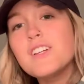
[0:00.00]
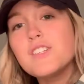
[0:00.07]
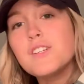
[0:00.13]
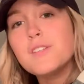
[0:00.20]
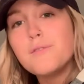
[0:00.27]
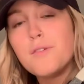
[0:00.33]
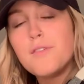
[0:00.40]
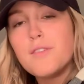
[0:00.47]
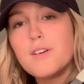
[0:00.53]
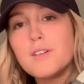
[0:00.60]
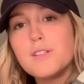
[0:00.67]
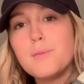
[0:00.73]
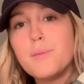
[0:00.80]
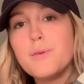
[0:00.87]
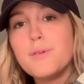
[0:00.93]
She's
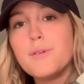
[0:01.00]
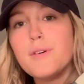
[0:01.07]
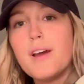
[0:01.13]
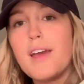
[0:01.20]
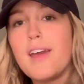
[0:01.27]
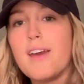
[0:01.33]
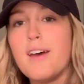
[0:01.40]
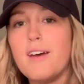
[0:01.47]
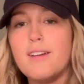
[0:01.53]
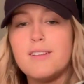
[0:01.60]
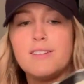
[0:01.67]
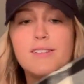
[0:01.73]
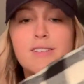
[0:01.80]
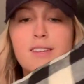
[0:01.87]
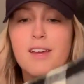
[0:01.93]
reversible,
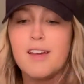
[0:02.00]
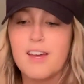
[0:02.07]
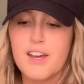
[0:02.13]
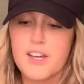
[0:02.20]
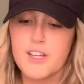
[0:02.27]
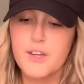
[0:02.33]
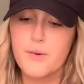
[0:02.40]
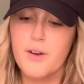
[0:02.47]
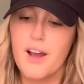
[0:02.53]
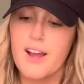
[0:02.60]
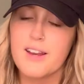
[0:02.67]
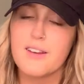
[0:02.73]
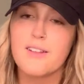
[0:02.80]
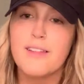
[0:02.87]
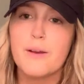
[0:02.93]
and you
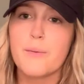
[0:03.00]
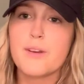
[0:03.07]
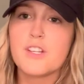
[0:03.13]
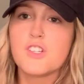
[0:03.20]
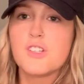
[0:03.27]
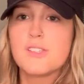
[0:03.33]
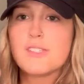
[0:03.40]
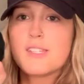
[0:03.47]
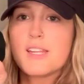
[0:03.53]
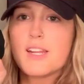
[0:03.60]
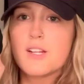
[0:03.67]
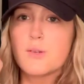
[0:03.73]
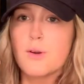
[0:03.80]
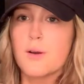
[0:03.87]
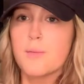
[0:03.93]
kind of like when it's just
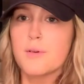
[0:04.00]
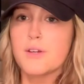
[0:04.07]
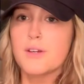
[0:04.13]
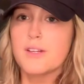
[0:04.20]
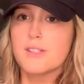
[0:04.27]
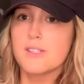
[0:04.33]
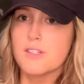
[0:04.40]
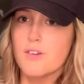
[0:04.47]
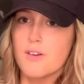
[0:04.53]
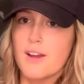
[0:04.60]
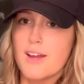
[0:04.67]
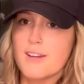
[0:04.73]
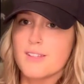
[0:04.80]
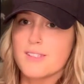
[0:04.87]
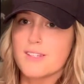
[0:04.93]
sitting normal, you can still
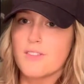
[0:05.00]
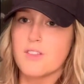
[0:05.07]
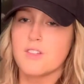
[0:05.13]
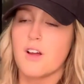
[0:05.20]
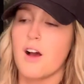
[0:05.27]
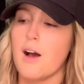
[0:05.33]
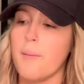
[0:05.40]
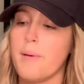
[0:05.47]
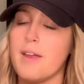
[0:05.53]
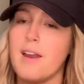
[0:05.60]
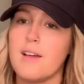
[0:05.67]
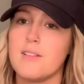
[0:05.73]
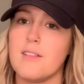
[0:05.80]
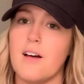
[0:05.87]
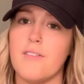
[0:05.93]
kind of see the top, and
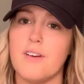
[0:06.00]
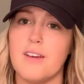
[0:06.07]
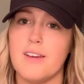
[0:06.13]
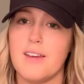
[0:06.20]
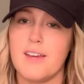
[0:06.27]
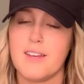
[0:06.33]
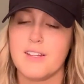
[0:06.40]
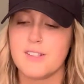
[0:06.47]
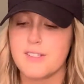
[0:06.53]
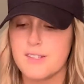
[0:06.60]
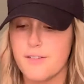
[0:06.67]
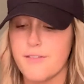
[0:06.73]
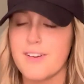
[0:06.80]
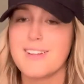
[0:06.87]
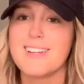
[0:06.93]
I love it, and it's
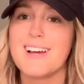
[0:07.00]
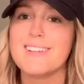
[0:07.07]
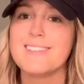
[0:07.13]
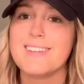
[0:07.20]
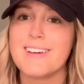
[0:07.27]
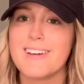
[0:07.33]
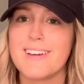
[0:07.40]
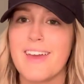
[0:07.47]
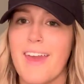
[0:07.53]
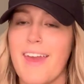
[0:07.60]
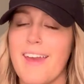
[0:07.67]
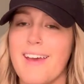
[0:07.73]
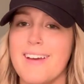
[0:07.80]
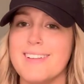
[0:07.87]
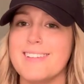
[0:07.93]
fantastic.
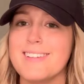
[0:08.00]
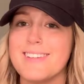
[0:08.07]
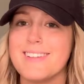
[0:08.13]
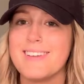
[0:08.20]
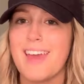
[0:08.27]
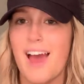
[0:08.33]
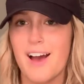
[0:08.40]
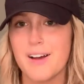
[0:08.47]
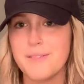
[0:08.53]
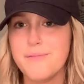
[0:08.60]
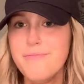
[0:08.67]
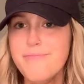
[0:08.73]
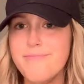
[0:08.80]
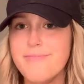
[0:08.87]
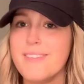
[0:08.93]
And yeah,
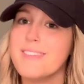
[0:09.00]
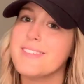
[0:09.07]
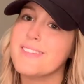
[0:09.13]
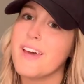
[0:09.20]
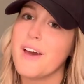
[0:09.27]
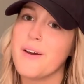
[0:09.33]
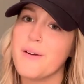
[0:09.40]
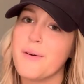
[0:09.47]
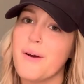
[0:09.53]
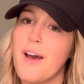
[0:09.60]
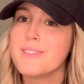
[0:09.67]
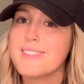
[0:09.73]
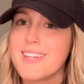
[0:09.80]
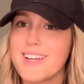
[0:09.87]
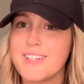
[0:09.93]
so
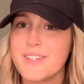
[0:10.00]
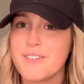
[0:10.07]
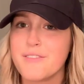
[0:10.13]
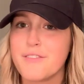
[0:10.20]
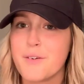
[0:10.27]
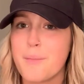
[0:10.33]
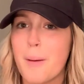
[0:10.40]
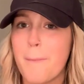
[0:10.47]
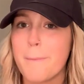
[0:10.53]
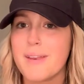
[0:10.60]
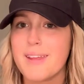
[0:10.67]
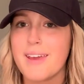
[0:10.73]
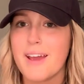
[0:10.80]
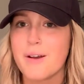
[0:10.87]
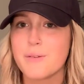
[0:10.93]
stay tuned for my
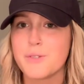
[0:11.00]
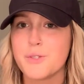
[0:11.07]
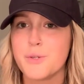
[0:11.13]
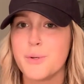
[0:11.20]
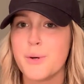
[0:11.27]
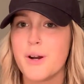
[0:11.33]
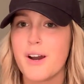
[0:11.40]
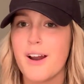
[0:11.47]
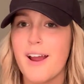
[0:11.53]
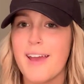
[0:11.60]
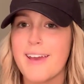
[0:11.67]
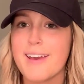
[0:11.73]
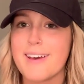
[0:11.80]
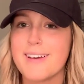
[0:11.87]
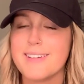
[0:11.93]
mini house tour,
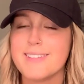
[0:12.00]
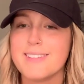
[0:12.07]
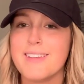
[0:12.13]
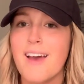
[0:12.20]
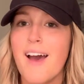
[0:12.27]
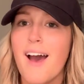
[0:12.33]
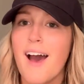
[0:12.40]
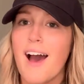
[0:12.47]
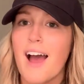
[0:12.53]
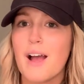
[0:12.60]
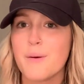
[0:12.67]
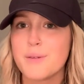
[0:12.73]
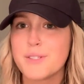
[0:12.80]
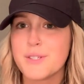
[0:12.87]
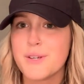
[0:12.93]
and I
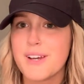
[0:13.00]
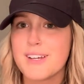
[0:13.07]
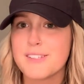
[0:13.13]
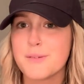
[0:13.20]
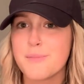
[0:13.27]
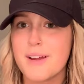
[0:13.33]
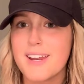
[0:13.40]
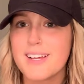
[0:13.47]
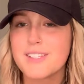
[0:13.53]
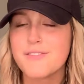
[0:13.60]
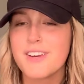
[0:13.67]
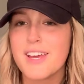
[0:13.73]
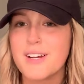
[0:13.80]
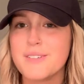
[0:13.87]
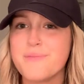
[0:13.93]
will see you guys in my next
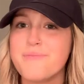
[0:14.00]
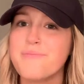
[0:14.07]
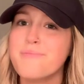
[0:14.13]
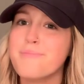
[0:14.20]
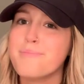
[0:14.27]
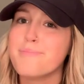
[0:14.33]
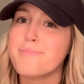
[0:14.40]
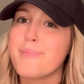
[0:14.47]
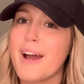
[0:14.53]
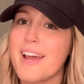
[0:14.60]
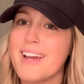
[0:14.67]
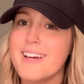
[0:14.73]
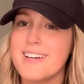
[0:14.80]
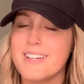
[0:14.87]
video. Bye.